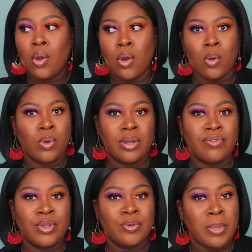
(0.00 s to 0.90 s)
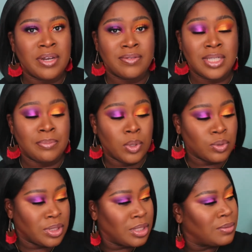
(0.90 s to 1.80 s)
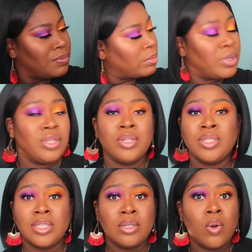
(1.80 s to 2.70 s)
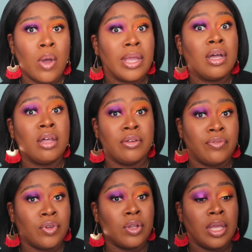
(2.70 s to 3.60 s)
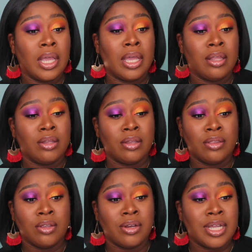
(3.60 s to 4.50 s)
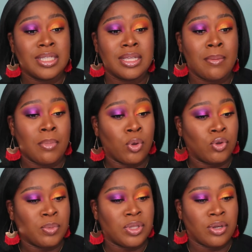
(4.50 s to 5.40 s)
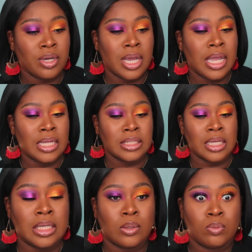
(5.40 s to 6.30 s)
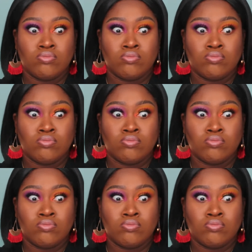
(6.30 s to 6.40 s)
or whatever you might have seen posted, but they're still quite colorful and they're nice and bold, but they're not as like